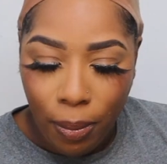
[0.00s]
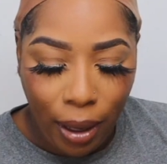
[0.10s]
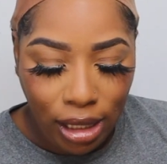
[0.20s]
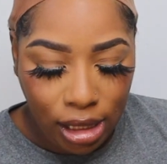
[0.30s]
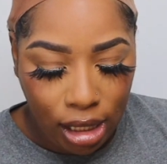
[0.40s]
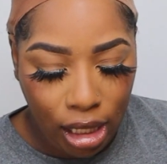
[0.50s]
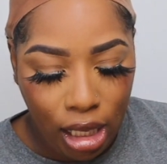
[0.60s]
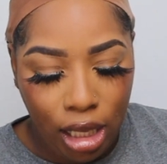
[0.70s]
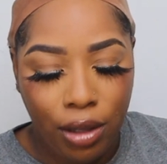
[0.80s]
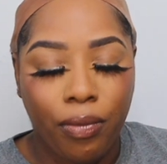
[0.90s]

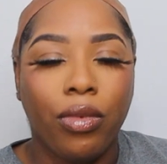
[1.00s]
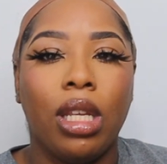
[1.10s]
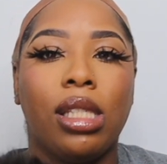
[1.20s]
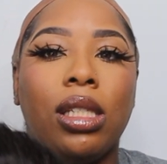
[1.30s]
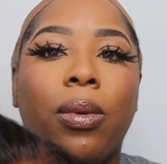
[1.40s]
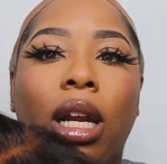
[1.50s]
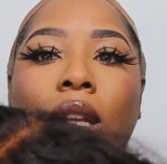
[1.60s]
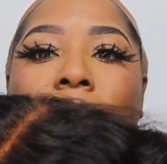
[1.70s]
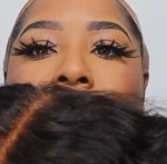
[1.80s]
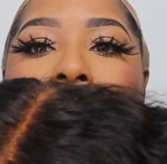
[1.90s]
Basically, this is what it looks